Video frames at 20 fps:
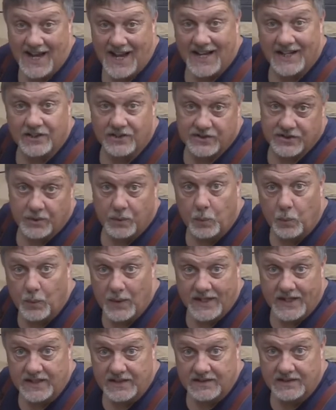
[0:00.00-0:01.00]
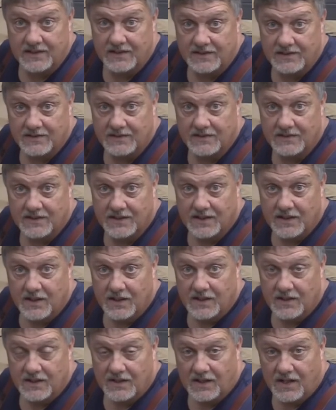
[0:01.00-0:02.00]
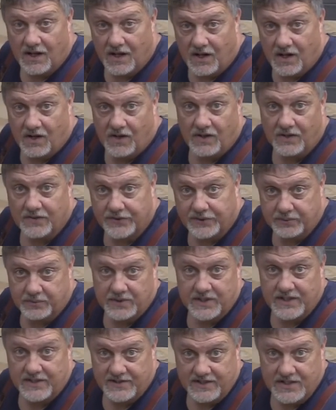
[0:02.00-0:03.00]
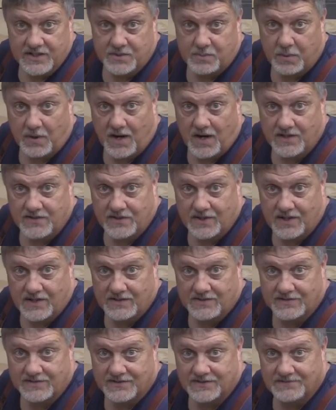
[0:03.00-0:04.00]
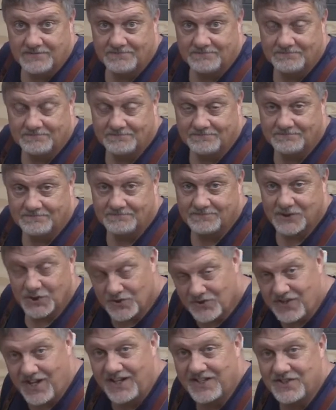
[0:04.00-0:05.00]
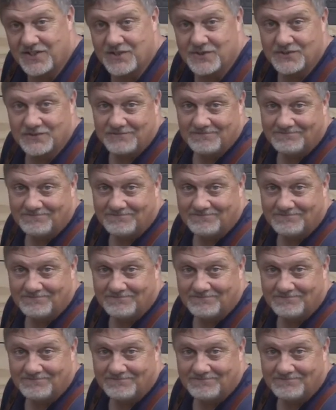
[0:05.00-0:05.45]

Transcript: enter to win all 3 of these projects. So stay tuned.